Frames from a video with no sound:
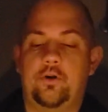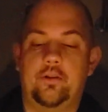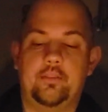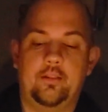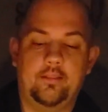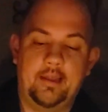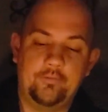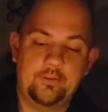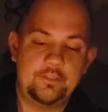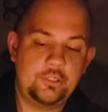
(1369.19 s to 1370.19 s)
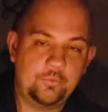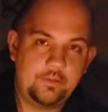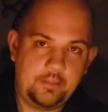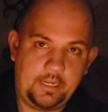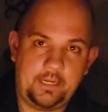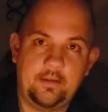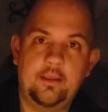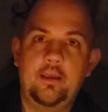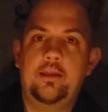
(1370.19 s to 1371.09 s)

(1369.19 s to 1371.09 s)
on the level that you would need